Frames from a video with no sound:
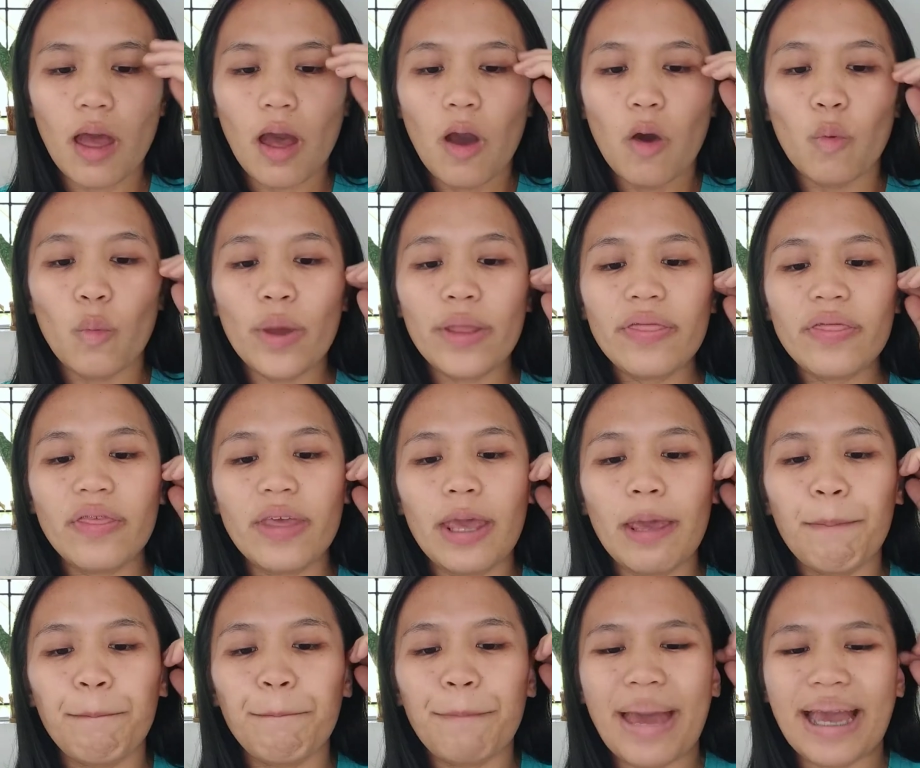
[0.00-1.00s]
When the
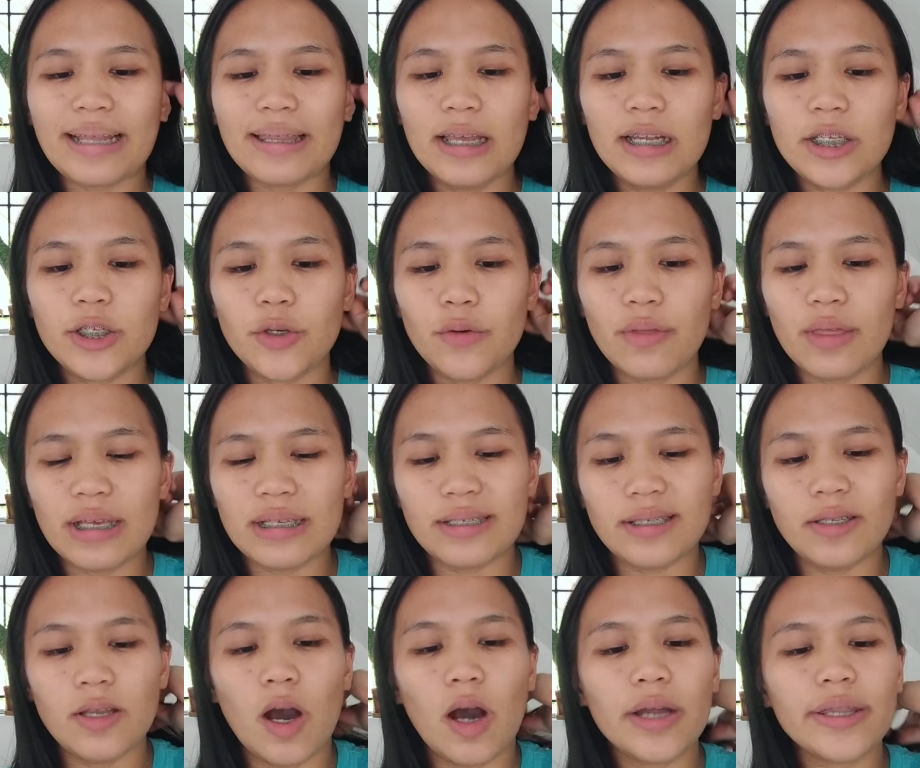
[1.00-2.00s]
impacted tooth
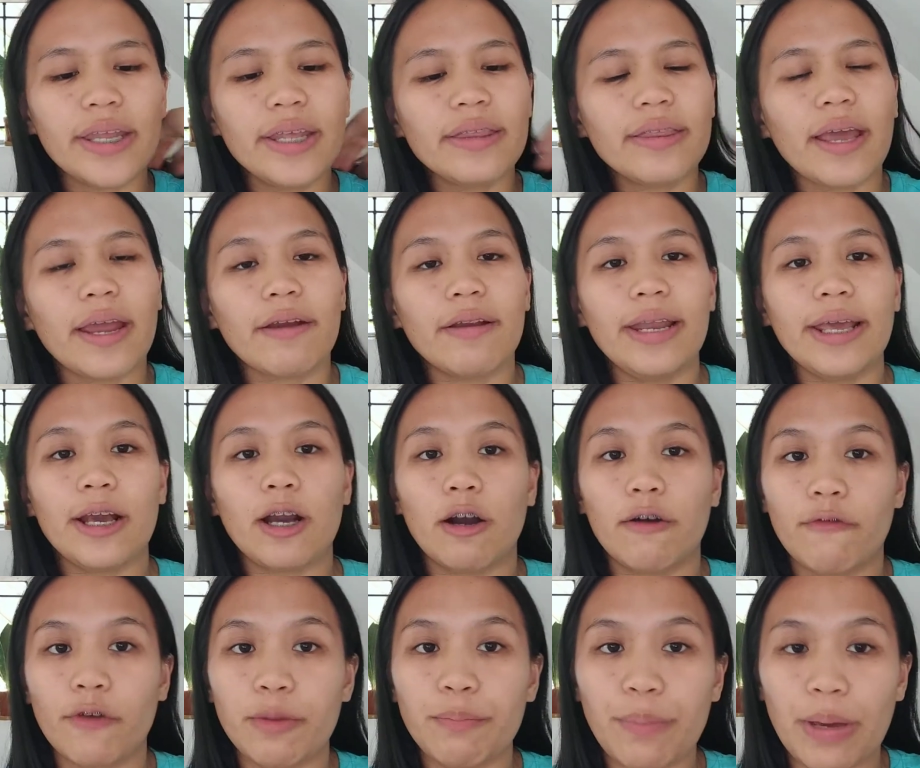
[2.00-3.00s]
is not entirely
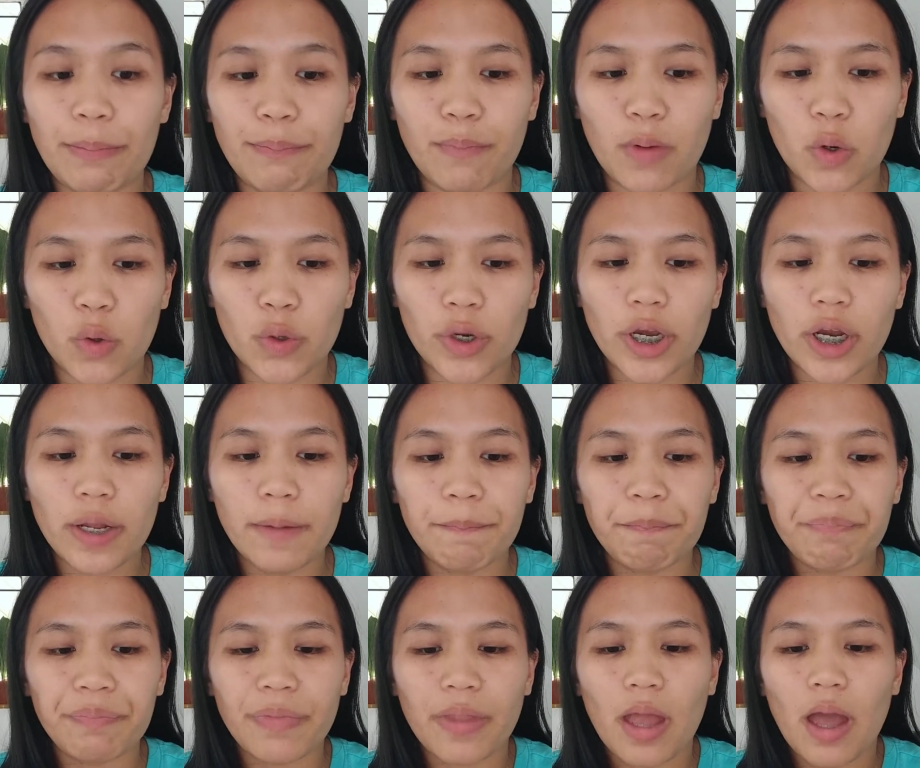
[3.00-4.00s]
covered by bone,
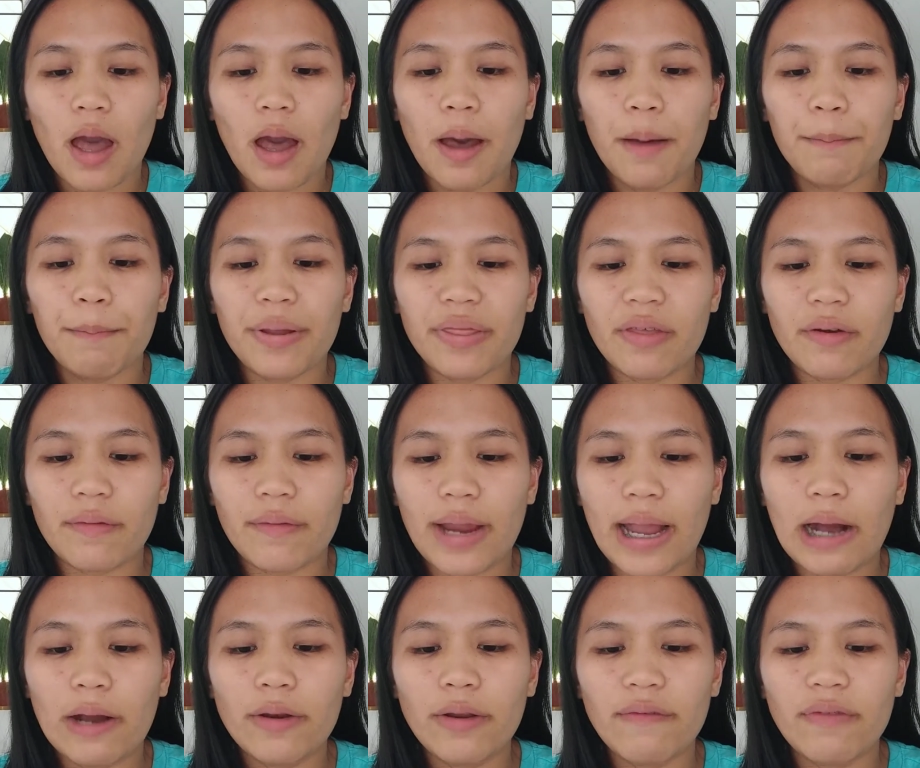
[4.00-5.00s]
but the
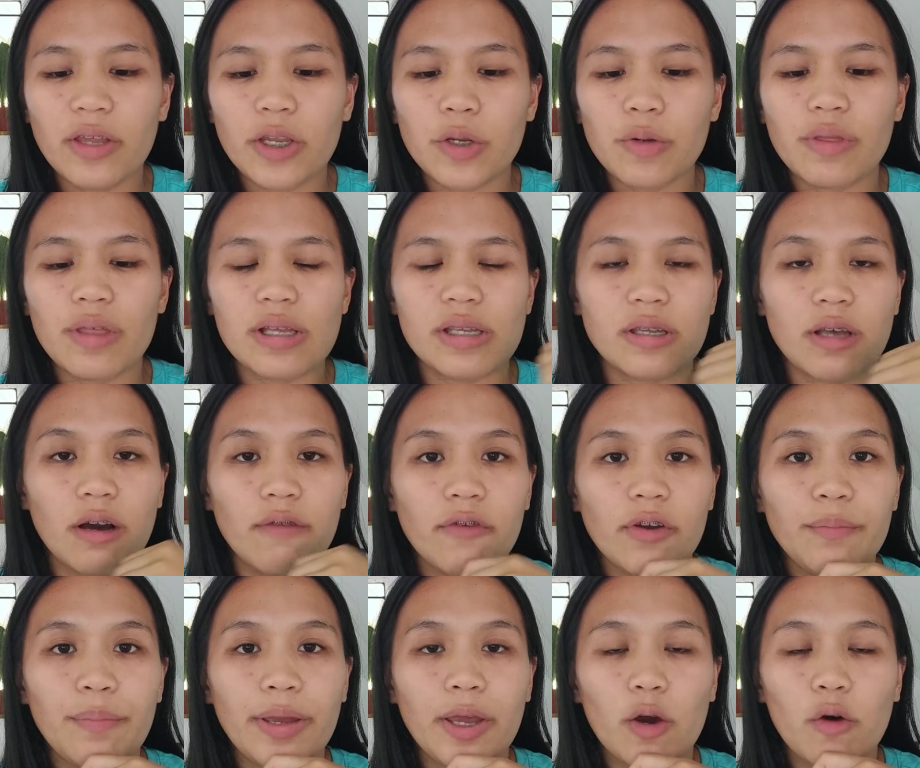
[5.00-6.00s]
crown of the tooth is
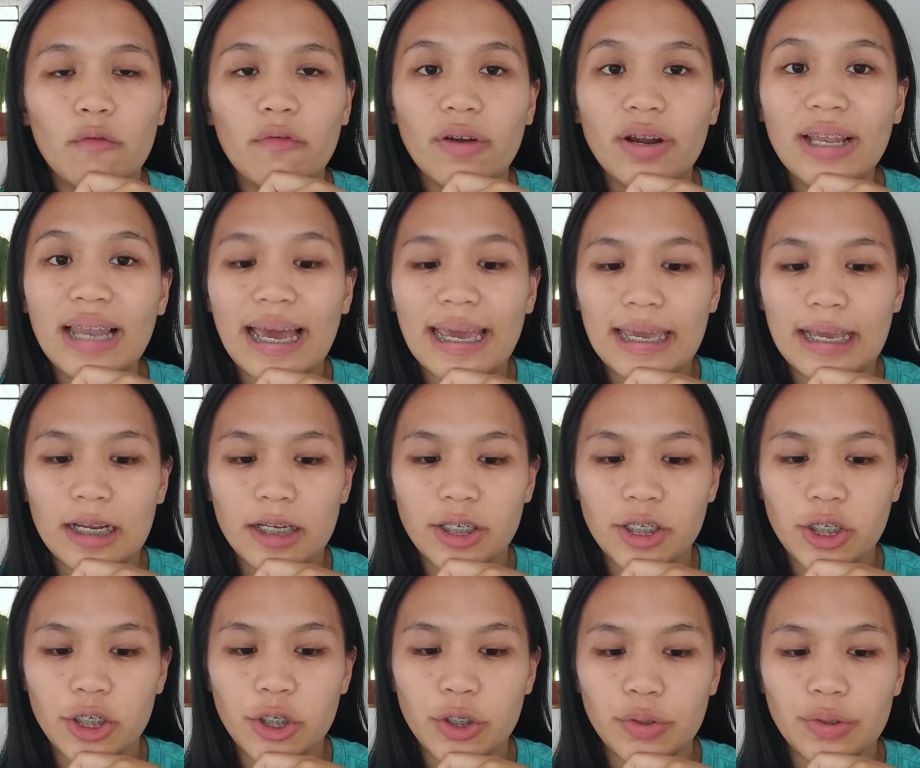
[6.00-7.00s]
covered by overlying
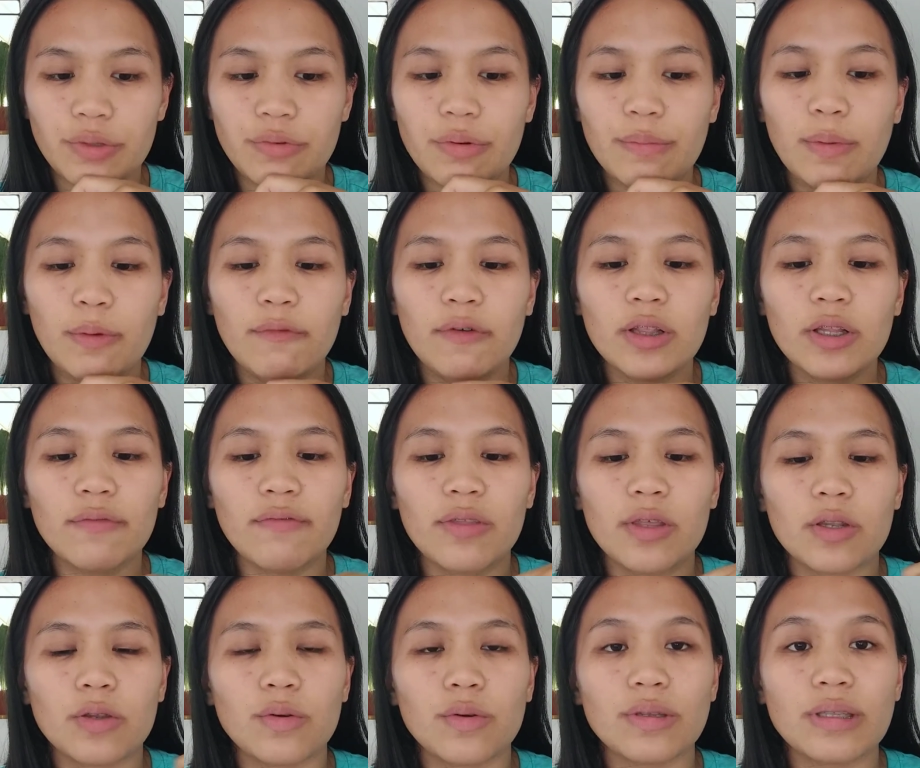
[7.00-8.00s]
tissues, removal of
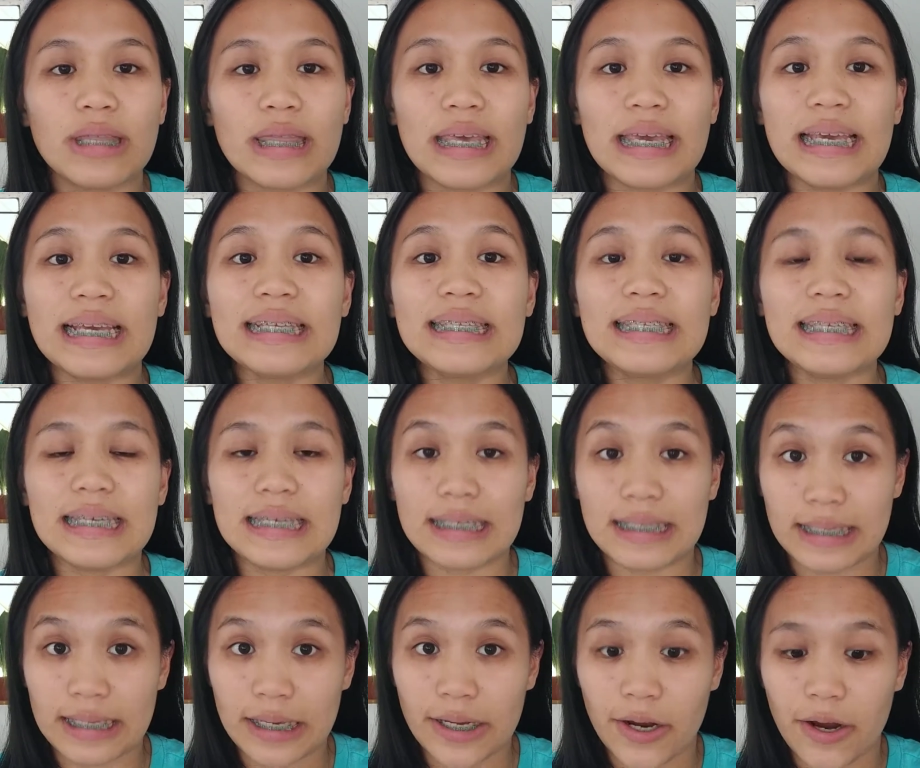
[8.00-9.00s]
the tooth is
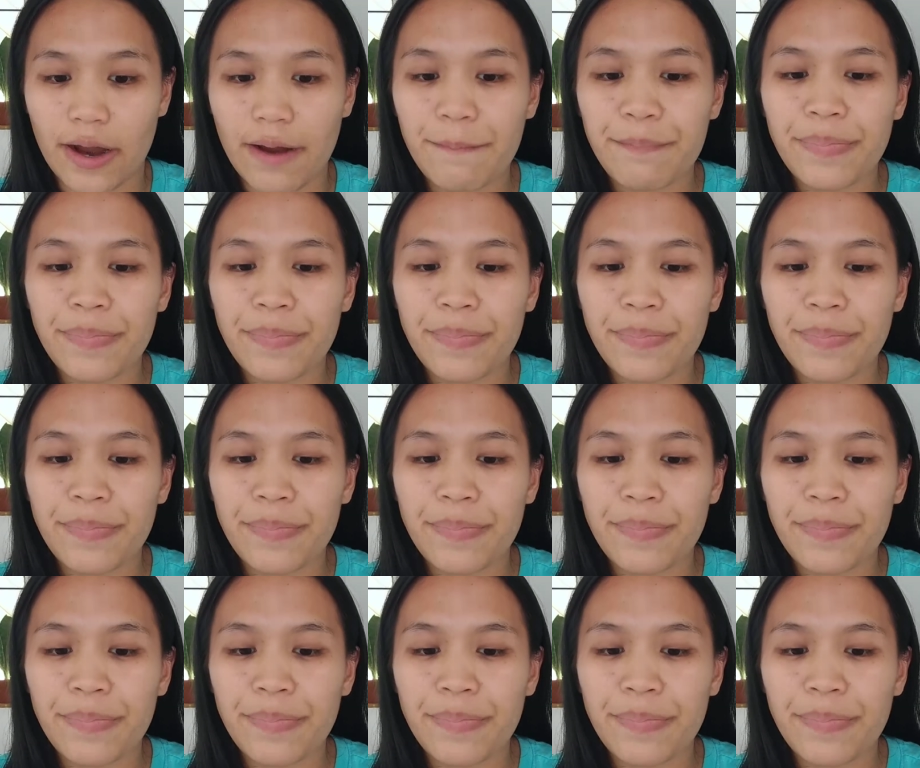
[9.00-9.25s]
easier